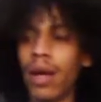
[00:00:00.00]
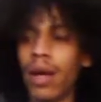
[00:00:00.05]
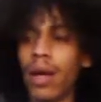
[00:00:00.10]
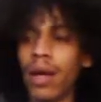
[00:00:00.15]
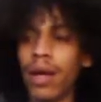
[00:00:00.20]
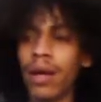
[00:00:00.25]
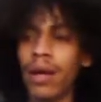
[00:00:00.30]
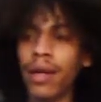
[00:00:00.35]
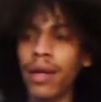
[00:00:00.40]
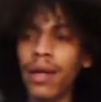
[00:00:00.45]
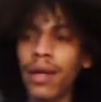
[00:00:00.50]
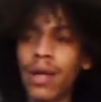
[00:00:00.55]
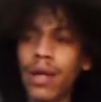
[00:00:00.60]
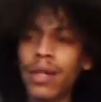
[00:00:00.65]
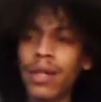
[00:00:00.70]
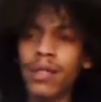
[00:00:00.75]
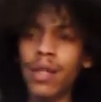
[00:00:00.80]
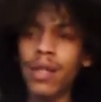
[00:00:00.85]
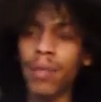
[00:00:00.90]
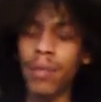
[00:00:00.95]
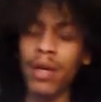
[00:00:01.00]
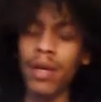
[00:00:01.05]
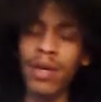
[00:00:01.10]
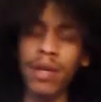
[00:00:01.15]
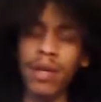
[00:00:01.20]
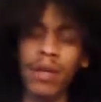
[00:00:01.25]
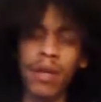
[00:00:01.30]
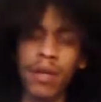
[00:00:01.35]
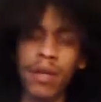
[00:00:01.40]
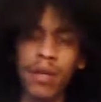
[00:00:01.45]
And he ends up
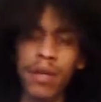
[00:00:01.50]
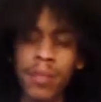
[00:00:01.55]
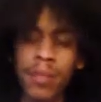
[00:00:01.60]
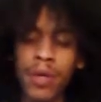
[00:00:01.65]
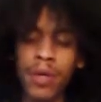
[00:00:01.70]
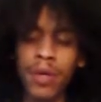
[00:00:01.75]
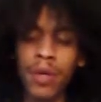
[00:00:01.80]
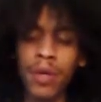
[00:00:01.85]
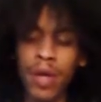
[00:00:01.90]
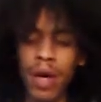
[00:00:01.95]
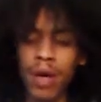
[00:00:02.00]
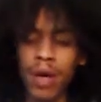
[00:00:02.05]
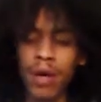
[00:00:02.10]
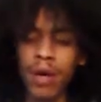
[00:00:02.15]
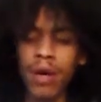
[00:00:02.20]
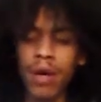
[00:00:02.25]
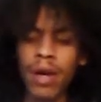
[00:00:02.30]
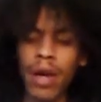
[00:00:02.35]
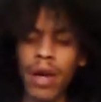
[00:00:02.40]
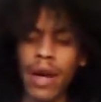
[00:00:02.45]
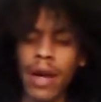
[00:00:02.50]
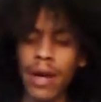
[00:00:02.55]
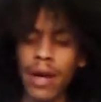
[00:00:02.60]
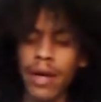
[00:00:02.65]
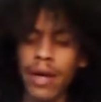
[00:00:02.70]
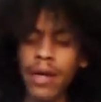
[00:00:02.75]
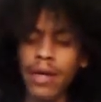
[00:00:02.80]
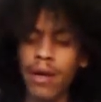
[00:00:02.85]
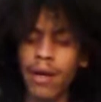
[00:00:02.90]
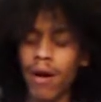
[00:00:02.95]
getting a communicator,
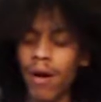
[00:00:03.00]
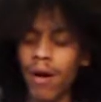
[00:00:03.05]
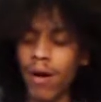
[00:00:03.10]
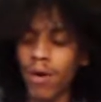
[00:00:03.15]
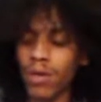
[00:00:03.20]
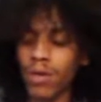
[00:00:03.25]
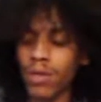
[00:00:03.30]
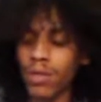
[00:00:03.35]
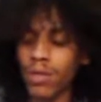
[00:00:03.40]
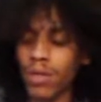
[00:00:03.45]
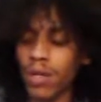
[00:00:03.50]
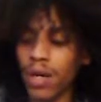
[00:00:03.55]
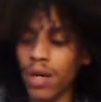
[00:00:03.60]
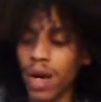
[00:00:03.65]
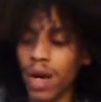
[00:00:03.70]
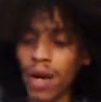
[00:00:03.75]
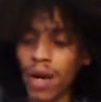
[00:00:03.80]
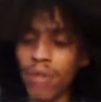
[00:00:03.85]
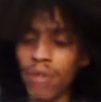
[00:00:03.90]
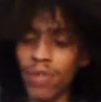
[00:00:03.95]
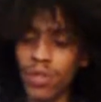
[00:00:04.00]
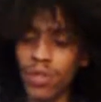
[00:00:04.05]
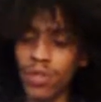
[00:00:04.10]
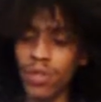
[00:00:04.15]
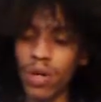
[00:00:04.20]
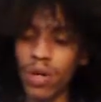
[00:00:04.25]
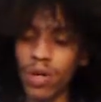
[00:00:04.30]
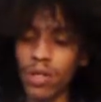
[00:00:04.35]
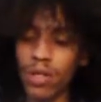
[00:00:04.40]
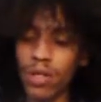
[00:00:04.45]
and he calls the God of
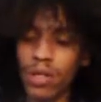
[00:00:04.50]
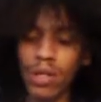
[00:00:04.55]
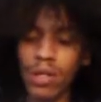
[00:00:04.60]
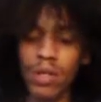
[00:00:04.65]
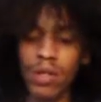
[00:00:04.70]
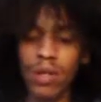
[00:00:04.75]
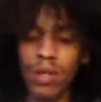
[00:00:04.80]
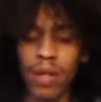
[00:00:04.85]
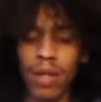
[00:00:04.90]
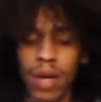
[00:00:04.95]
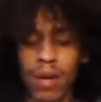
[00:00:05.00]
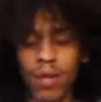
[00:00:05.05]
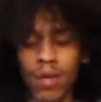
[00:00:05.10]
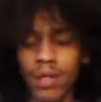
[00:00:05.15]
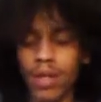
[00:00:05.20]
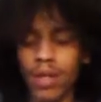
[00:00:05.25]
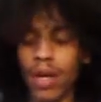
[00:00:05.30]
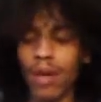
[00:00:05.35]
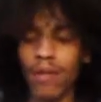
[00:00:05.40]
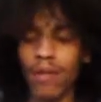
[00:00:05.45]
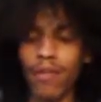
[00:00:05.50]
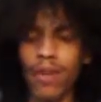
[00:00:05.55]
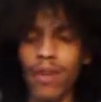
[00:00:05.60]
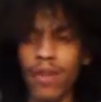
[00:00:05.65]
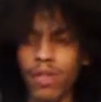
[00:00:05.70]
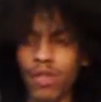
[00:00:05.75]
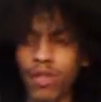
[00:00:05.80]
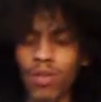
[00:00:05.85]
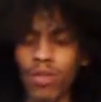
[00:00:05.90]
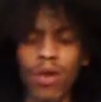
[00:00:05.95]
Destruction that looks like a
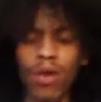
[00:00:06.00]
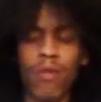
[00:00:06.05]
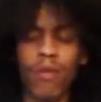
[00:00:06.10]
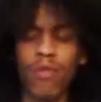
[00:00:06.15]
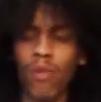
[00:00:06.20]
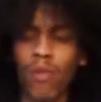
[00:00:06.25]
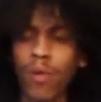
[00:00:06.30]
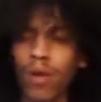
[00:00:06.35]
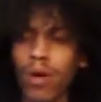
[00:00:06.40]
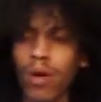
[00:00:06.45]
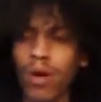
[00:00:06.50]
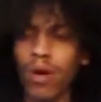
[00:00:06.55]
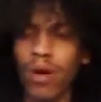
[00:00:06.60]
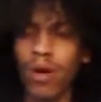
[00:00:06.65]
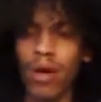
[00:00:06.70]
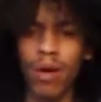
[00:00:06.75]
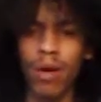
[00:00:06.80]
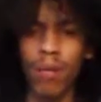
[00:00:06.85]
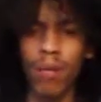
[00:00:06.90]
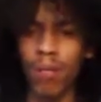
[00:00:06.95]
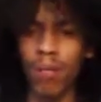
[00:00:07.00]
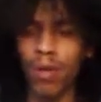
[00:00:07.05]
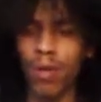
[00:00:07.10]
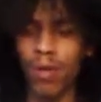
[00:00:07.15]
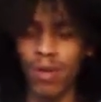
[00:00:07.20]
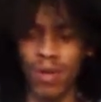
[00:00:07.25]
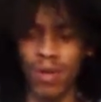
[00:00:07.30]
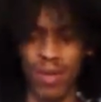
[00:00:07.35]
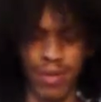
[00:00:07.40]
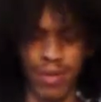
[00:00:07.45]
fucking dwarf or
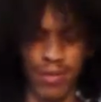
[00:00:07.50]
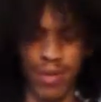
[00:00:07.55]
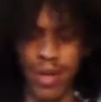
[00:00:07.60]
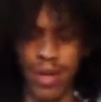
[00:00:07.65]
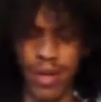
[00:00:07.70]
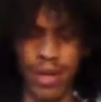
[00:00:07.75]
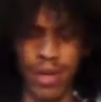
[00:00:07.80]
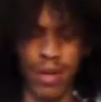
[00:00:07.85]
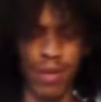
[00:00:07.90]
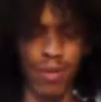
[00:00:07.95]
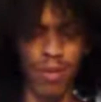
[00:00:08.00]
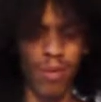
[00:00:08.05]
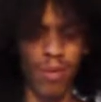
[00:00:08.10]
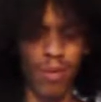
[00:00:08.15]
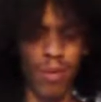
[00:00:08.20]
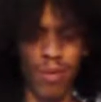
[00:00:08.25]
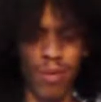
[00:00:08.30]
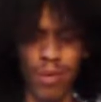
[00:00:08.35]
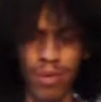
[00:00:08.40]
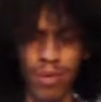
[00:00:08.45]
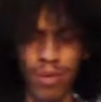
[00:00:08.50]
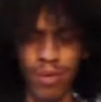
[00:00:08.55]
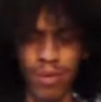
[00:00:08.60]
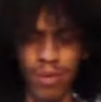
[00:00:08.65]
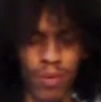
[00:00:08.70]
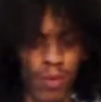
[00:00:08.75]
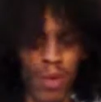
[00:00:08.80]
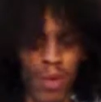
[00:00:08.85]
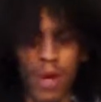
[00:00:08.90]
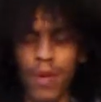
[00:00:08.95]
fucking
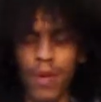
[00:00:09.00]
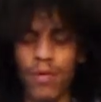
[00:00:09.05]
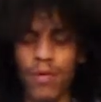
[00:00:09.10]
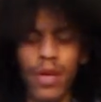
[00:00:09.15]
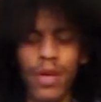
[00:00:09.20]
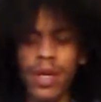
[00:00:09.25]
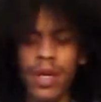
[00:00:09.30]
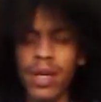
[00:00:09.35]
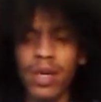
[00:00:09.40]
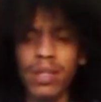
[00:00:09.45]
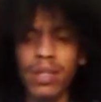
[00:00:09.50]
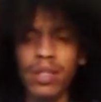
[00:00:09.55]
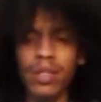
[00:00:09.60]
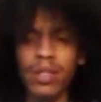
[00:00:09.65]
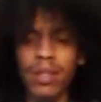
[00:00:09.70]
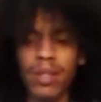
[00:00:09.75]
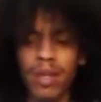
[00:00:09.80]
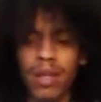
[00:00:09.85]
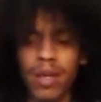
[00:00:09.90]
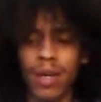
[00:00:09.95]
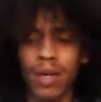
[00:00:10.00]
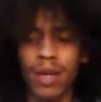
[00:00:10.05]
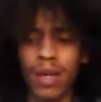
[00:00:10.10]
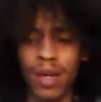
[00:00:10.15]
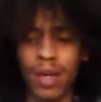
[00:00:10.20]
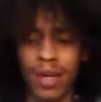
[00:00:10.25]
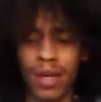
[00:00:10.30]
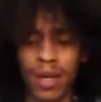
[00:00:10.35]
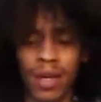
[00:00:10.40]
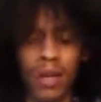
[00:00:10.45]
whatever he is.
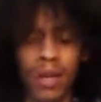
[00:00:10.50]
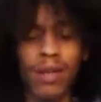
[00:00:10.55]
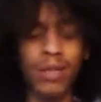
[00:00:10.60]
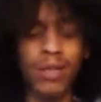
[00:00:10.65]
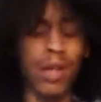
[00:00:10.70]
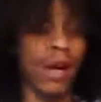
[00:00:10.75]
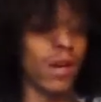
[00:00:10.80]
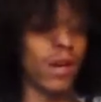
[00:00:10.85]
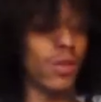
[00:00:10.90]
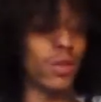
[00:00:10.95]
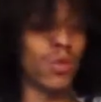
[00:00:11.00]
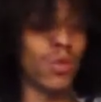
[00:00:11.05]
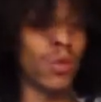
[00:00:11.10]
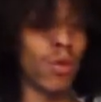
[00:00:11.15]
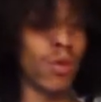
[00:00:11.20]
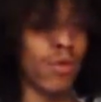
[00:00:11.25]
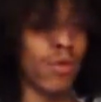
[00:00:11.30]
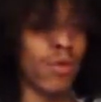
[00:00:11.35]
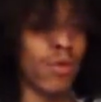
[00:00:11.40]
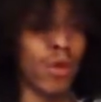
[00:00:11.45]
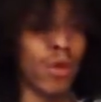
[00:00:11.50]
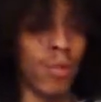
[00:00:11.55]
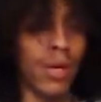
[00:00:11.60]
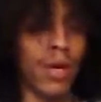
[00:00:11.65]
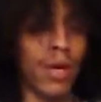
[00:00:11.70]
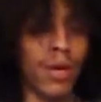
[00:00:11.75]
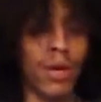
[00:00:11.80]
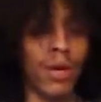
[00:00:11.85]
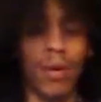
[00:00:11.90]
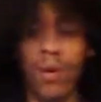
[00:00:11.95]
He looks like a dwarf with a
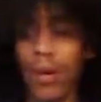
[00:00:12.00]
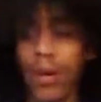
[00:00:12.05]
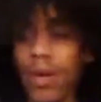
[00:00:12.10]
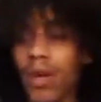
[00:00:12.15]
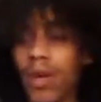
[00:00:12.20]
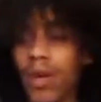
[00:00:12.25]
beard.